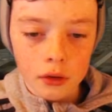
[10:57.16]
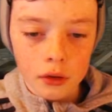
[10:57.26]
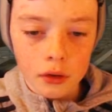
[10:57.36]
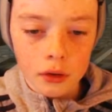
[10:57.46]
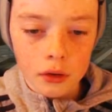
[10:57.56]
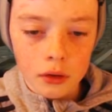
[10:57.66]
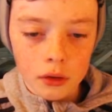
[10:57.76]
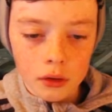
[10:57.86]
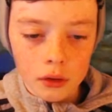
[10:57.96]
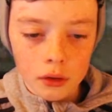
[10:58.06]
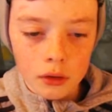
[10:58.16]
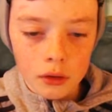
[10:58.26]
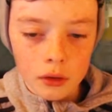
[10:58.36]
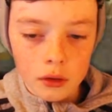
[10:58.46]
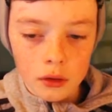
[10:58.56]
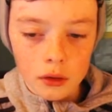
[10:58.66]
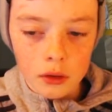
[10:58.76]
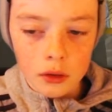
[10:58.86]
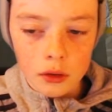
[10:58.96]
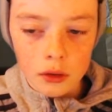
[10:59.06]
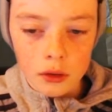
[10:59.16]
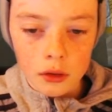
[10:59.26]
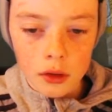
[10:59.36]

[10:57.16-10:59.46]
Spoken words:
(no one is talking)